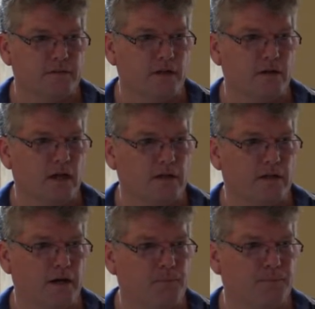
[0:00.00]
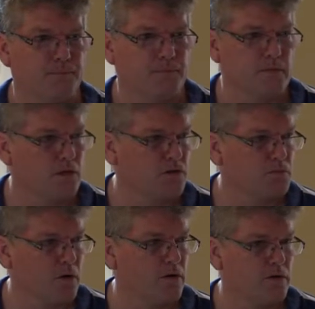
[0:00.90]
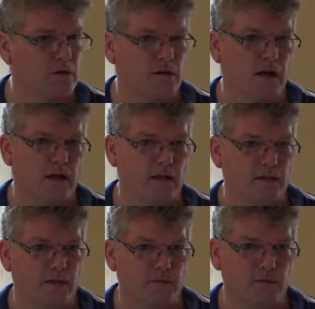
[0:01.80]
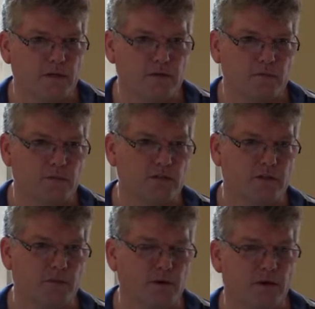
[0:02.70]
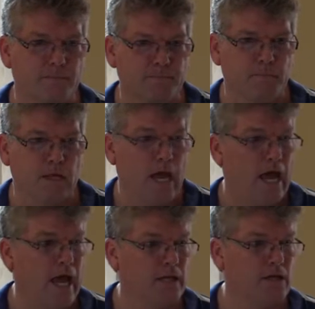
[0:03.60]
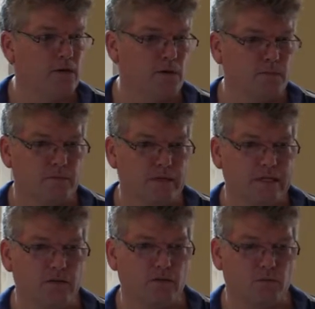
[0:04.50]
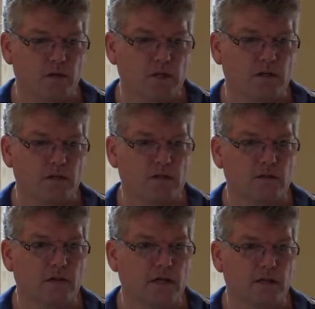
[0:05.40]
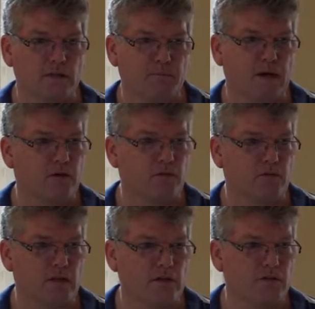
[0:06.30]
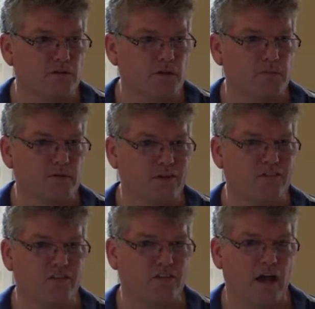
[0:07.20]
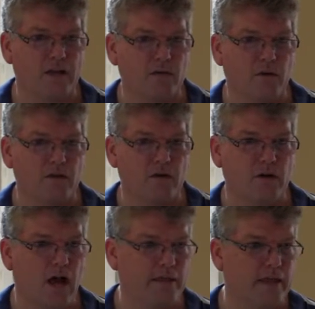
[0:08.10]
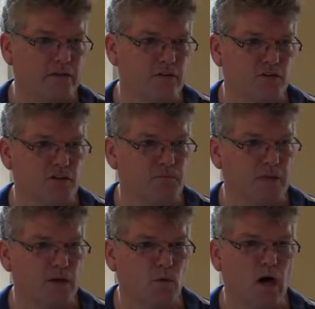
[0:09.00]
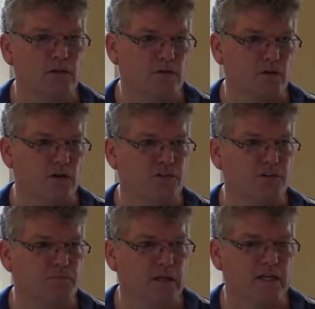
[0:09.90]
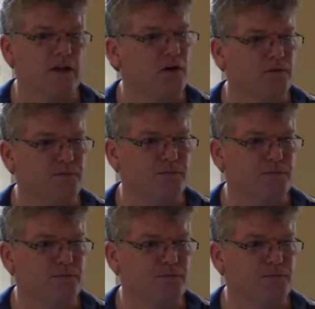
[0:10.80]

They're not dumb. They're smarter than, than we wish they were. And you know what? Kids are really good at looking at their parents' relationships and deciding whether or not that's a ship they want or a ship they don't.